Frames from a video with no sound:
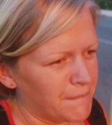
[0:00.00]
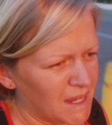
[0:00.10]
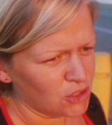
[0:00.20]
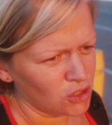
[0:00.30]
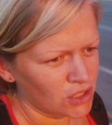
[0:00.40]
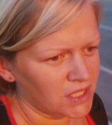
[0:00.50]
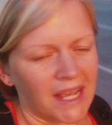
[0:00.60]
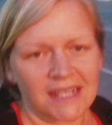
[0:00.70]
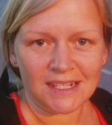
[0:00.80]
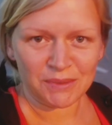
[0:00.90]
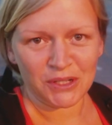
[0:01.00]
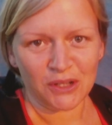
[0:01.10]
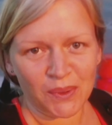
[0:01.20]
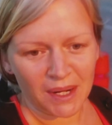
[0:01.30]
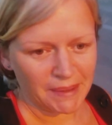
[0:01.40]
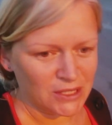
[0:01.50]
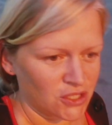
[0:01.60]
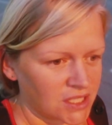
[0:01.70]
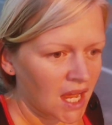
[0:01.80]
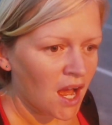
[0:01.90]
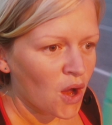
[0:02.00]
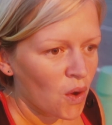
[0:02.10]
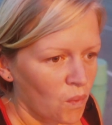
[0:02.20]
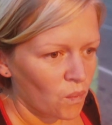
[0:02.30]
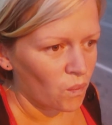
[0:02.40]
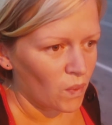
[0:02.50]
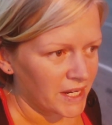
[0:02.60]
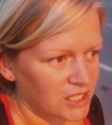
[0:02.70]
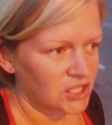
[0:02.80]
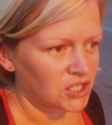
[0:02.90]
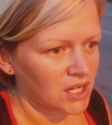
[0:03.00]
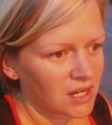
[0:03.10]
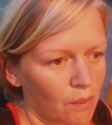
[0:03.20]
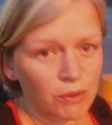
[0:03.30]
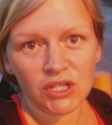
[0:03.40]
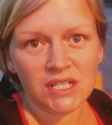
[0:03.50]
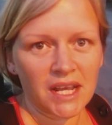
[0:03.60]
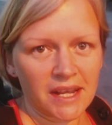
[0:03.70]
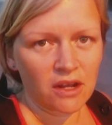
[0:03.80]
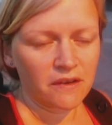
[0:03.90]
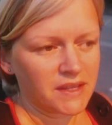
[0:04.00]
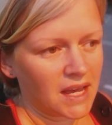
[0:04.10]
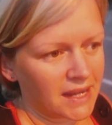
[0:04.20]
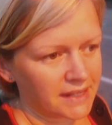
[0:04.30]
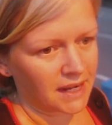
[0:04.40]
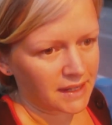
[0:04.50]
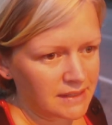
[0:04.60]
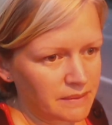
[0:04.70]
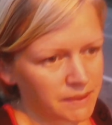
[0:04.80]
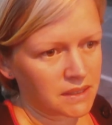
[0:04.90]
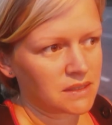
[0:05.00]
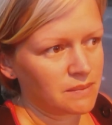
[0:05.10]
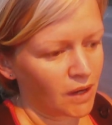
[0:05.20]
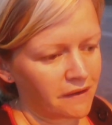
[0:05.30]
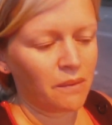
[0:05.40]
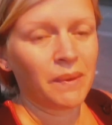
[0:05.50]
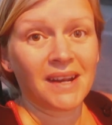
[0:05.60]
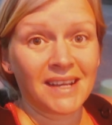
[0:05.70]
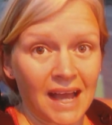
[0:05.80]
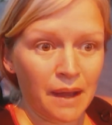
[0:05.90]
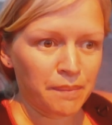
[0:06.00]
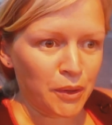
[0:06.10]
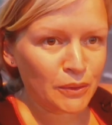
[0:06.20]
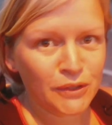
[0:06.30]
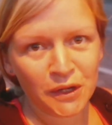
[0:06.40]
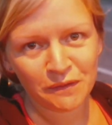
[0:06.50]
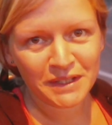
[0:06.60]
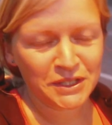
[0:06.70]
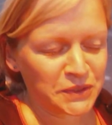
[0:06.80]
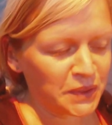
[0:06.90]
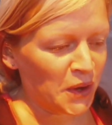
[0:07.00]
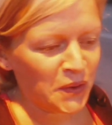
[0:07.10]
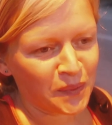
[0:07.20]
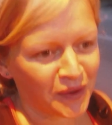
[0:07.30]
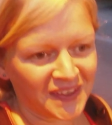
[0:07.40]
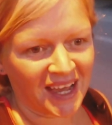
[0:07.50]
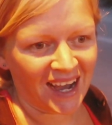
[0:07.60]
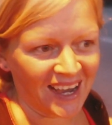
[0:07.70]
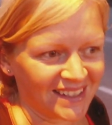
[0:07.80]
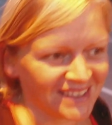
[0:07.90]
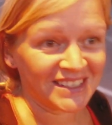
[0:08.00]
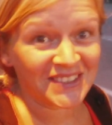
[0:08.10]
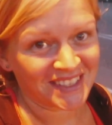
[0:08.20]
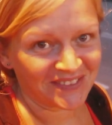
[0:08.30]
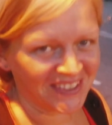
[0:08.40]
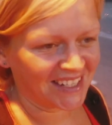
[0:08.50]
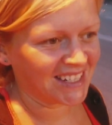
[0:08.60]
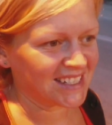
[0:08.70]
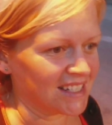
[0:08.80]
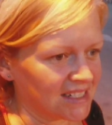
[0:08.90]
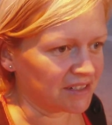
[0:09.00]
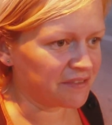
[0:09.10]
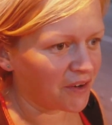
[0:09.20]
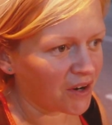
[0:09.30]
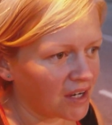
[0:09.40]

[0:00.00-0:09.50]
Besut, yes, that's what it's called, Kuala Besut. Which, and we're just staying over there a night because tomorrow we're going to get a boat over to one of the islands, which I'm really excited for.